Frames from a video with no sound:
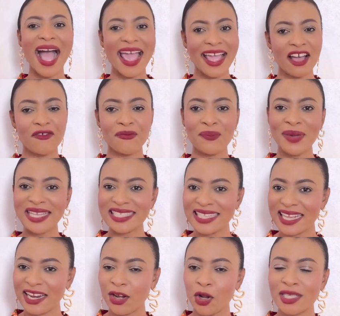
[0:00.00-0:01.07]
I have
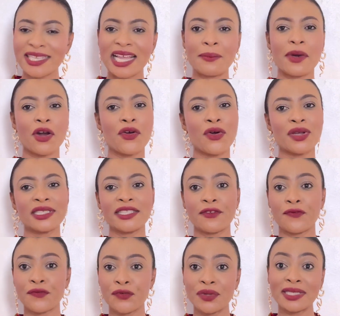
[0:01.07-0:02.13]
personally not come across the
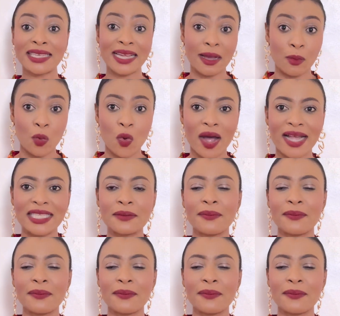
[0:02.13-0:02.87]
fruit kumquat,